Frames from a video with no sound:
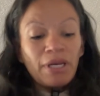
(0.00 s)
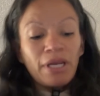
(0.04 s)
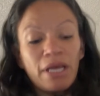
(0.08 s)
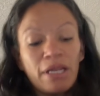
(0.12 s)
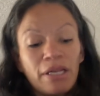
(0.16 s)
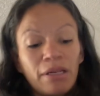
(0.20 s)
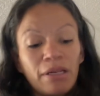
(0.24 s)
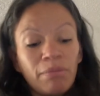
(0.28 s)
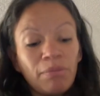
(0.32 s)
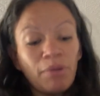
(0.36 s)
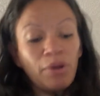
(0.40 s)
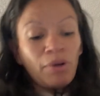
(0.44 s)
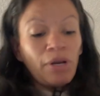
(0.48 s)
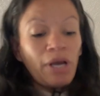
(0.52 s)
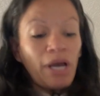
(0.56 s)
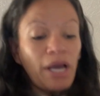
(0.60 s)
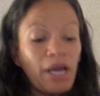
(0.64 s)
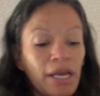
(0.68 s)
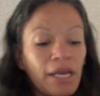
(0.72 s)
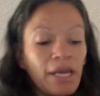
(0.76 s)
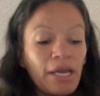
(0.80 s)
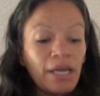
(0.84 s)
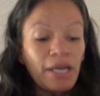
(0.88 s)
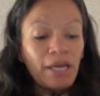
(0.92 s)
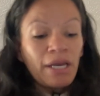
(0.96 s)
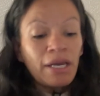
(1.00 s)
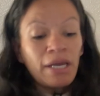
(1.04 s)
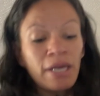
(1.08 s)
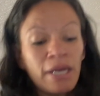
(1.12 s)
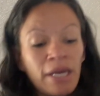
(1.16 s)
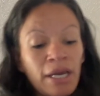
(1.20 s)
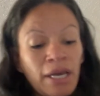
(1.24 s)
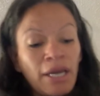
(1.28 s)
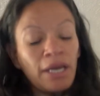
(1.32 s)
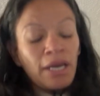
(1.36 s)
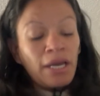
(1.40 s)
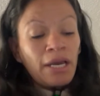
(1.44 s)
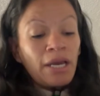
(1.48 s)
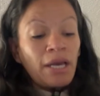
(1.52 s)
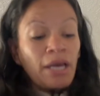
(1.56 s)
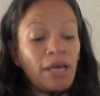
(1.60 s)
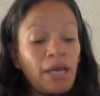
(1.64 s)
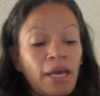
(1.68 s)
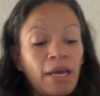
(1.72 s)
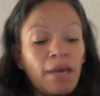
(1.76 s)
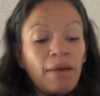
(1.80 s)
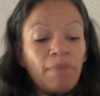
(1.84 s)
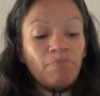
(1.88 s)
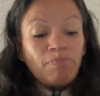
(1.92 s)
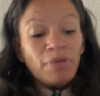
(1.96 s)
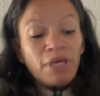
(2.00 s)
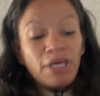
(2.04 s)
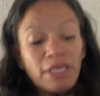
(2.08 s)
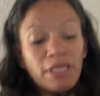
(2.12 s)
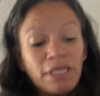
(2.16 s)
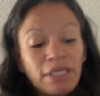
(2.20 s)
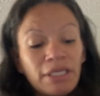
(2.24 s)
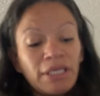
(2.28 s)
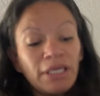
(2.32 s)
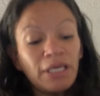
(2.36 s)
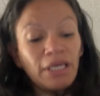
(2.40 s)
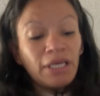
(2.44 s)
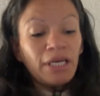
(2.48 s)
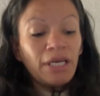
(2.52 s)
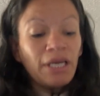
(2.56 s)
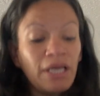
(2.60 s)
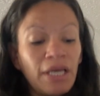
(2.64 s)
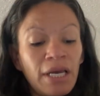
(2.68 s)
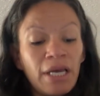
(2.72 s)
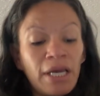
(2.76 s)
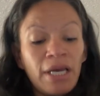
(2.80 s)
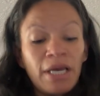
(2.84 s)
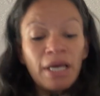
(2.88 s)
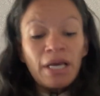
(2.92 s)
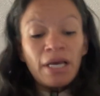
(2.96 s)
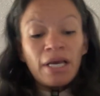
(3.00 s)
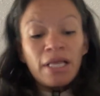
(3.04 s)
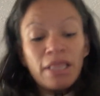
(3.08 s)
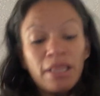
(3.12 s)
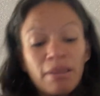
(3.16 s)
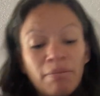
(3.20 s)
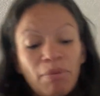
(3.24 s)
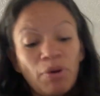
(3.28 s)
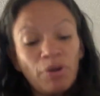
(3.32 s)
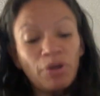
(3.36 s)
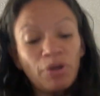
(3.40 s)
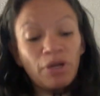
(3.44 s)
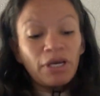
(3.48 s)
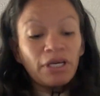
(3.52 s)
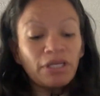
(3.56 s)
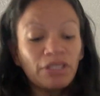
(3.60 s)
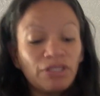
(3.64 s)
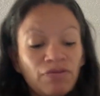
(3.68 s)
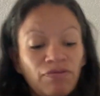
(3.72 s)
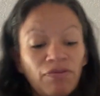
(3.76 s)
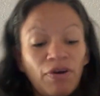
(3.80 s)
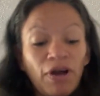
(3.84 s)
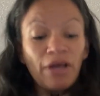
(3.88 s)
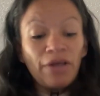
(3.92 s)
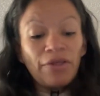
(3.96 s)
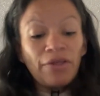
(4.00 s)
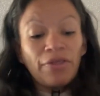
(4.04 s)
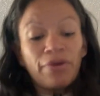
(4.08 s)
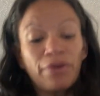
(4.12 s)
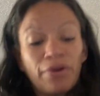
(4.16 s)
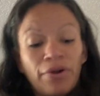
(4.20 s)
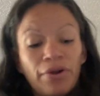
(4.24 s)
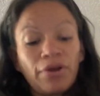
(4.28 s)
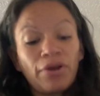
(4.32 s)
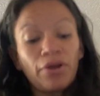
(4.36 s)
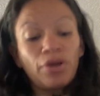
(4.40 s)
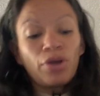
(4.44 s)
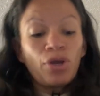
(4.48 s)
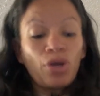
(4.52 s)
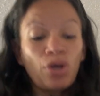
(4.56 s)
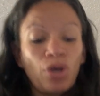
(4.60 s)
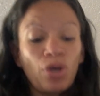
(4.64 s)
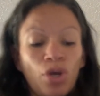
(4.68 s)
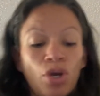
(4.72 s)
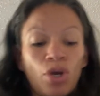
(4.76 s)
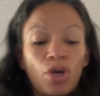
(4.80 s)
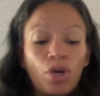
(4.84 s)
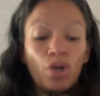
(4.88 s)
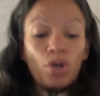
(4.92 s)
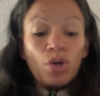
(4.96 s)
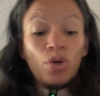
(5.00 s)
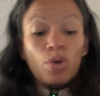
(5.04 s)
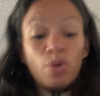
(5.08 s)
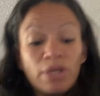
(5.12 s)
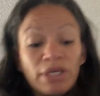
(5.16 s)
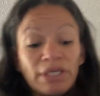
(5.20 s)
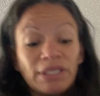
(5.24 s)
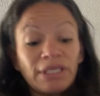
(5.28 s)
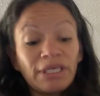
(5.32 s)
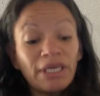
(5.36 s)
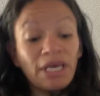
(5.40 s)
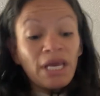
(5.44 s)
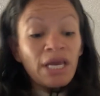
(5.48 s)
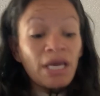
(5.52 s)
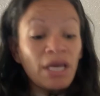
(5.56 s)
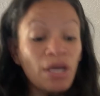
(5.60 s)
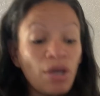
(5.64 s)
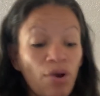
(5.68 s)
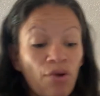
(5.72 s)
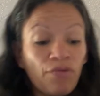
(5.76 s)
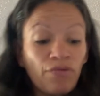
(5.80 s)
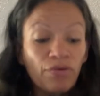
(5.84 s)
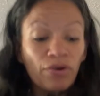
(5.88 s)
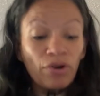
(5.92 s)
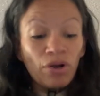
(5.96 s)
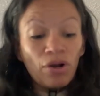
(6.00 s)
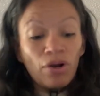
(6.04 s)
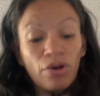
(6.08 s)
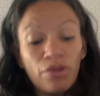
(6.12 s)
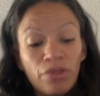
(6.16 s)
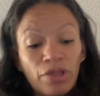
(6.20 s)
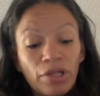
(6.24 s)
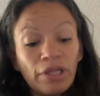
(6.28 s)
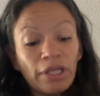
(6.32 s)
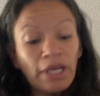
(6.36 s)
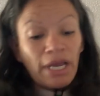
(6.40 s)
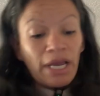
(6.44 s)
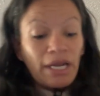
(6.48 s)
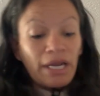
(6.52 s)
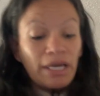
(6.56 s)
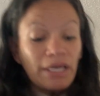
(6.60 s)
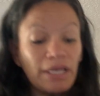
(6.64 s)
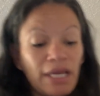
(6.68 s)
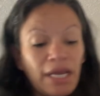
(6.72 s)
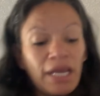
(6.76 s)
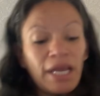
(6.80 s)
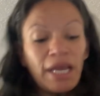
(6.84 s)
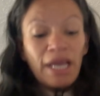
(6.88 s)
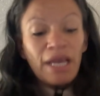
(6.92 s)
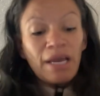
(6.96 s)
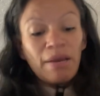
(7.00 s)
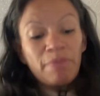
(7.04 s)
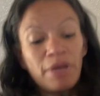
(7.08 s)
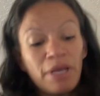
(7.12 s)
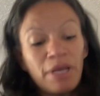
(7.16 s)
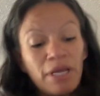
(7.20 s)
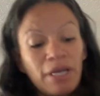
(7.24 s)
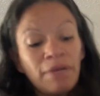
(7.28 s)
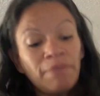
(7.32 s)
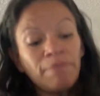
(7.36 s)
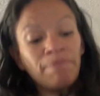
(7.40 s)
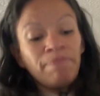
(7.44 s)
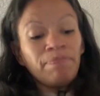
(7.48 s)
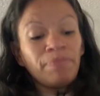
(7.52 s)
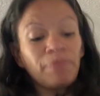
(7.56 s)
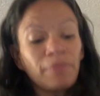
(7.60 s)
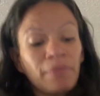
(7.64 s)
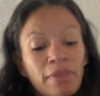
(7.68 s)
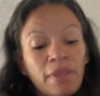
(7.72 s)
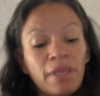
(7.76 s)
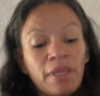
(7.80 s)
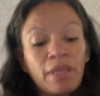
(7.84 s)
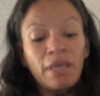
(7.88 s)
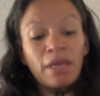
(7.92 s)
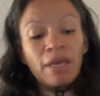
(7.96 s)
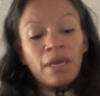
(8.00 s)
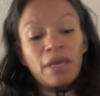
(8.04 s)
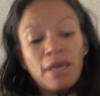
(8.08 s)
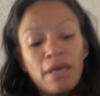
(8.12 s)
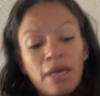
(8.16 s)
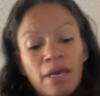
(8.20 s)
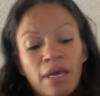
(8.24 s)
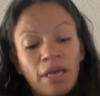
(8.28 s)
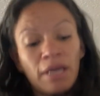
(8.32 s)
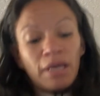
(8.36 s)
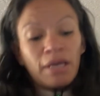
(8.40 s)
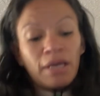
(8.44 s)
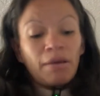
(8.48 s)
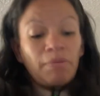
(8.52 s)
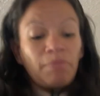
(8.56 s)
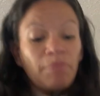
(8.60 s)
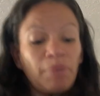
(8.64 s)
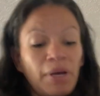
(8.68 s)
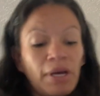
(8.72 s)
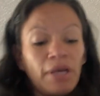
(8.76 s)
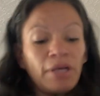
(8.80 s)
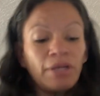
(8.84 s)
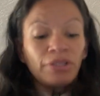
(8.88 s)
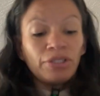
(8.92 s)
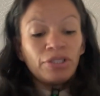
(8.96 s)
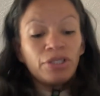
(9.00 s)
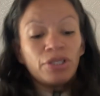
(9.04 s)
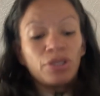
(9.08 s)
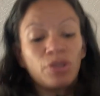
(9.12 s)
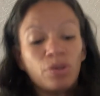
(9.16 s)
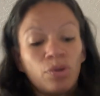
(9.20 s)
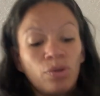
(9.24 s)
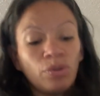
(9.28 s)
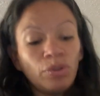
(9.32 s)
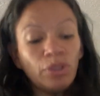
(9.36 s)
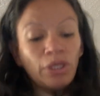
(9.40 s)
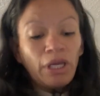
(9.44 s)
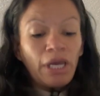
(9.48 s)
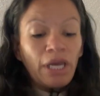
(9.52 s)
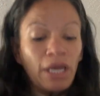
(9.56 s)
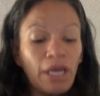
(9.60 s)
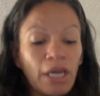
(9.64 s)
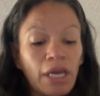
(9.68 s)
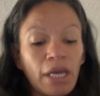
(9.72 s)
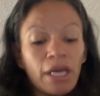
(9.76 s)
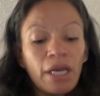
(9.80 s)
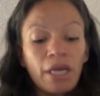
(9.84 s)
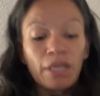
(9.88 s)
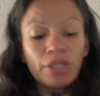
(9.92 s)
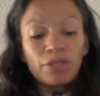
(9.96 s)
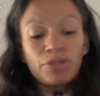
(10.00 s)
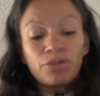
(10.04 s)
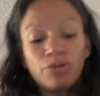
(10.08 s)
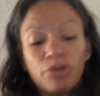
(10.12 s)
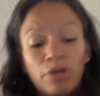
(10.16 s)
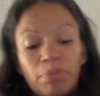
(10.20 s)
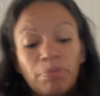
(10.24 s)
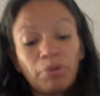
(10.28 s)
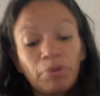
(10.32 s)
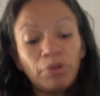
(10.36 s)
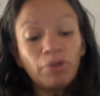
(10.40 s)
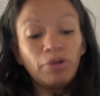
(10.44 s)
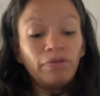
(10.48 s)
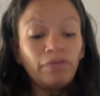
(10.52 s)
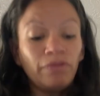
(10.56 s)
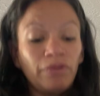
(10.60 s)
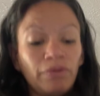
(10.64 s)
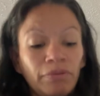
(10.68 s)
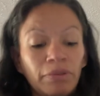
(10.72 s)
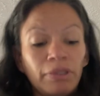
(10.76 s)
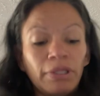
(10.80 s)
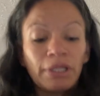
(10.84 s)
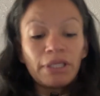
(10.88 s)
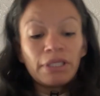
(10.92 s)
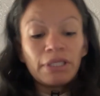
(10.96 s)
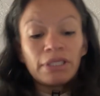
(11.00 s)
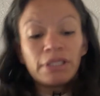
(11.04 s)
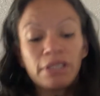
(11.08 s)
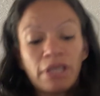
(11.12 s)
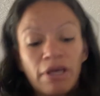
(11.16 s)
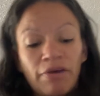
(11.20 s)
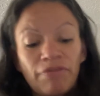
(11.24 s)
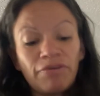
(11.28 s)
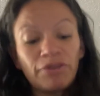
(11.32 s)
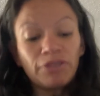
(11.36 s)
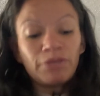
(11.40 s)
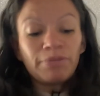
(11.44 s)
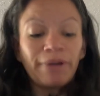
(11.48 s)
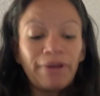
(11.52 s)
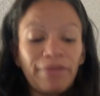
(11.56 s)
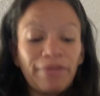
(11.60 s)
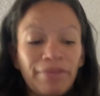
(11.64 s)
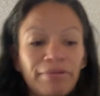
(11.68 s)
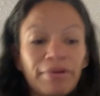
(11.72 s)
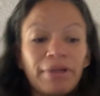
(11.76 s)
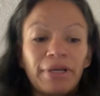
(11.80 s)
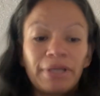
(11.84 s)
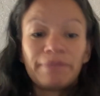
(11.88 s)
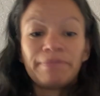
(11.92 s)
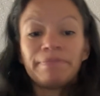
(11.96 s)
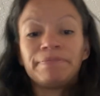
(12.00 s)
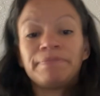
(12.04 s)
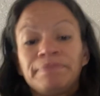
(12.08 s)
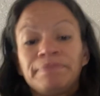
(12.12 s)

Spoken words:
and Lamoni meet Lamoni's father, who is king over all the land. Ammon compels the old king to approve the release of his brethren.